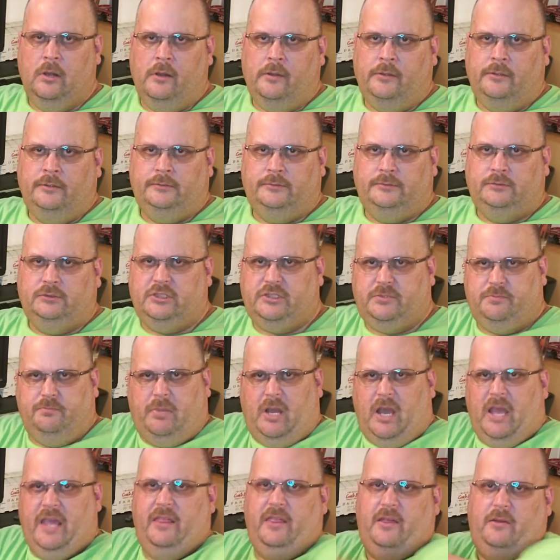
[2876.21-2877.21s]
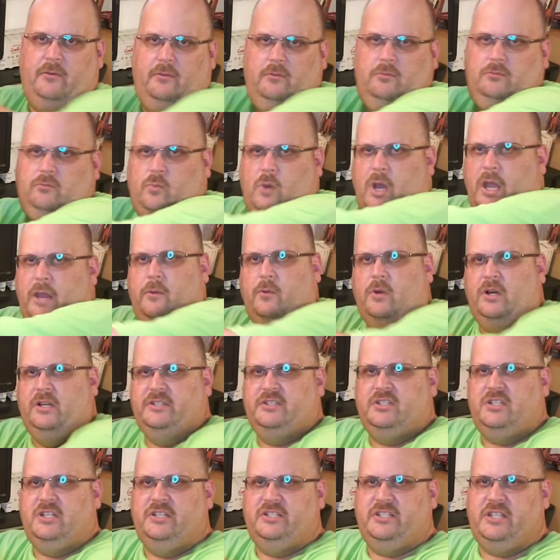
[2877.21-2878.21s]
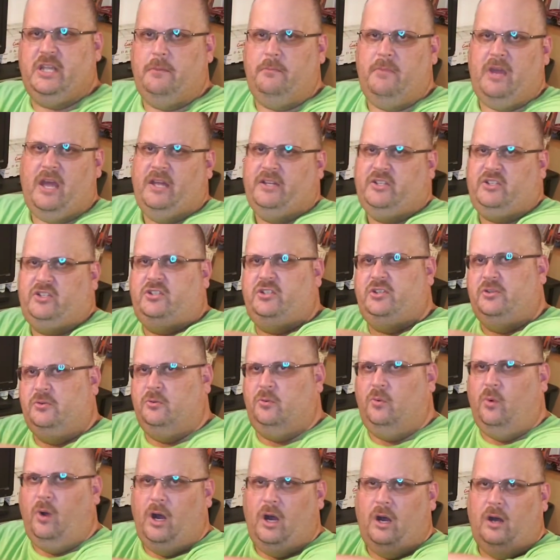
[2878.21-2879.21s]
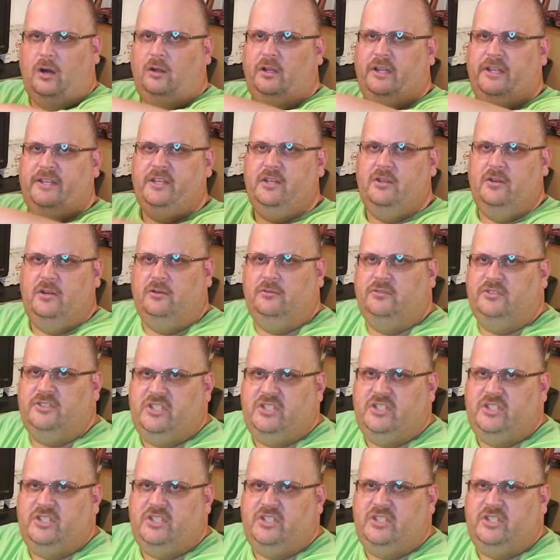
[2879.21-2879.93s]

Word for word: Just buy the white ones because they match your wall and you don't see them